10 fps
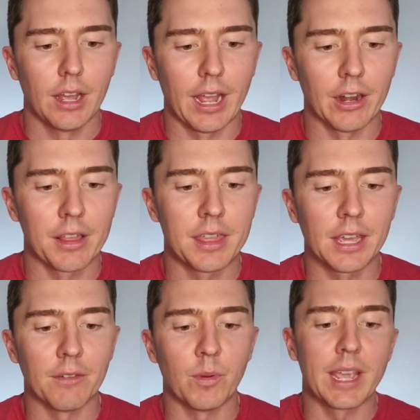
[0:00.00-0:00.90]
And I
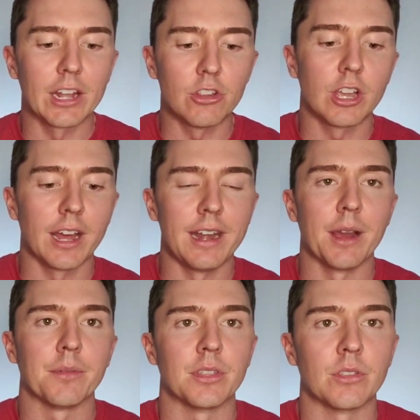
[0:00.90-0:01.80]
think if we get you cutting
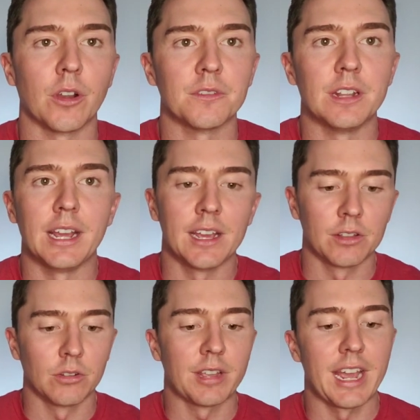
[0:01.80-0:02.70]
out with the softer knees,
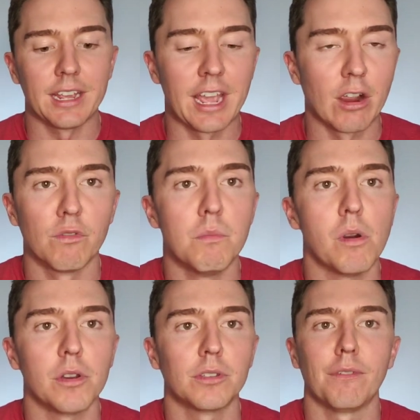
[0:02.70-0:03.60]
it'll take care of
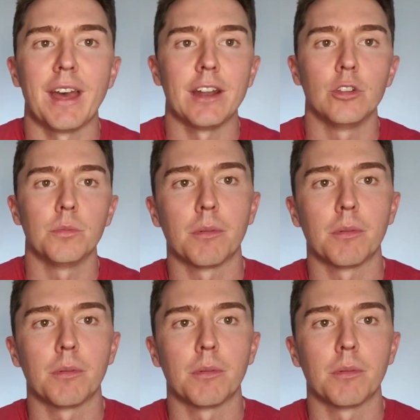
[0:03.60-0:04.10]
most of that,